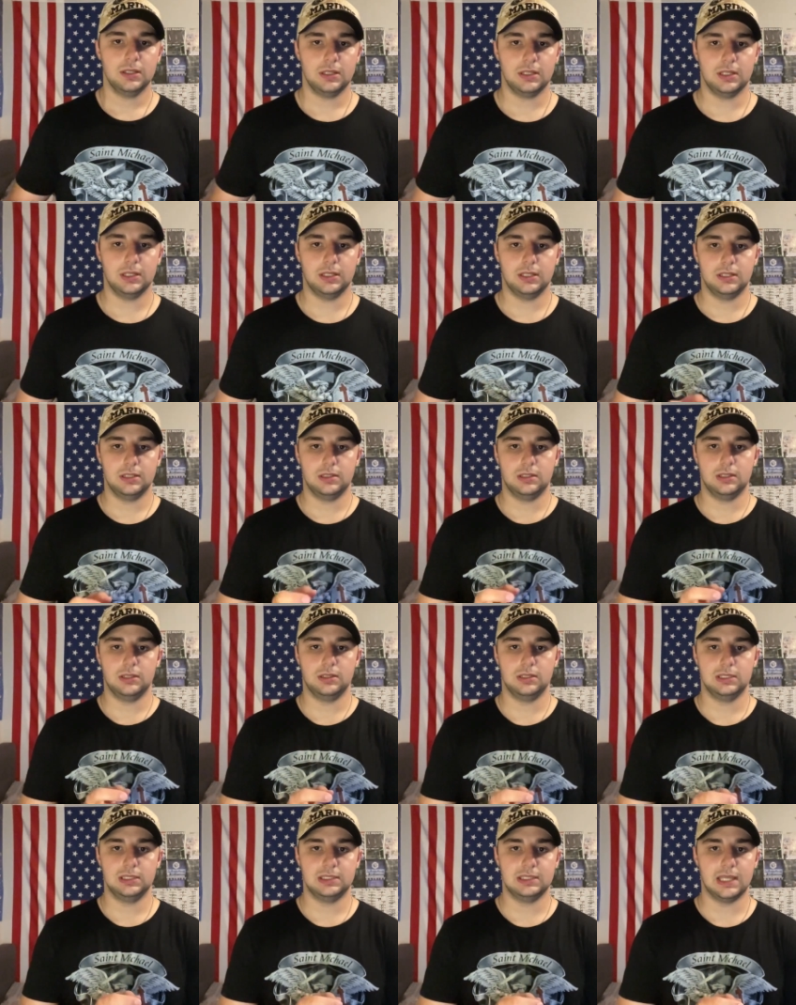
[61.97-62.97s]
and
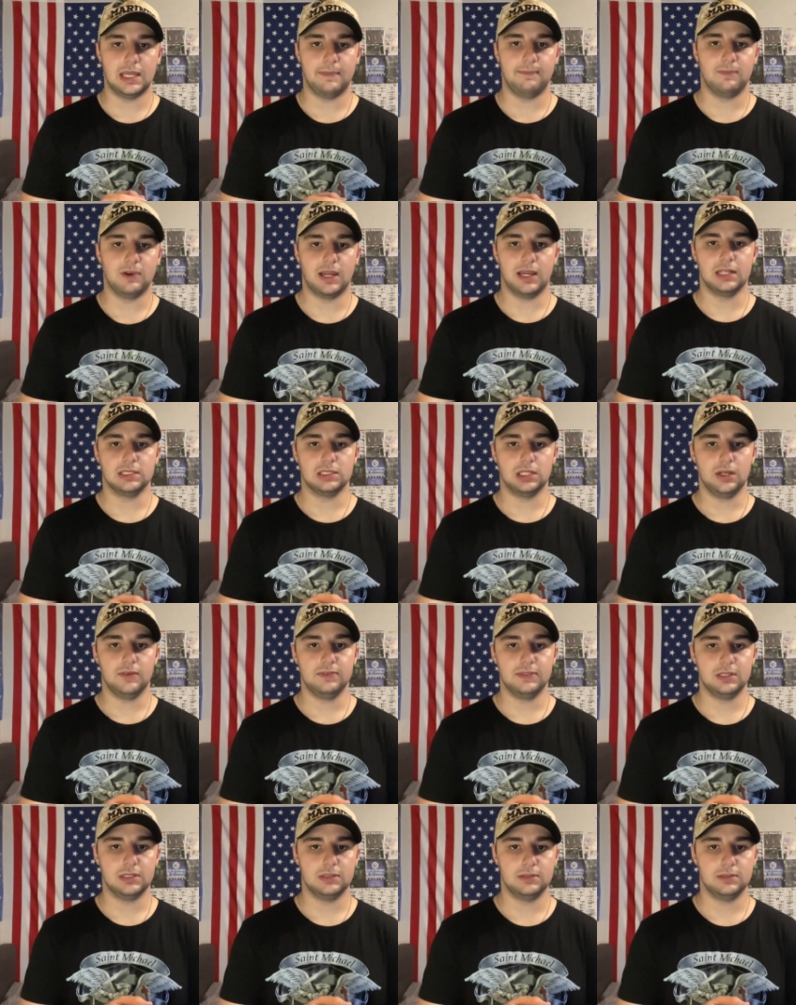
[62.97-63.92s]
same for airsoft,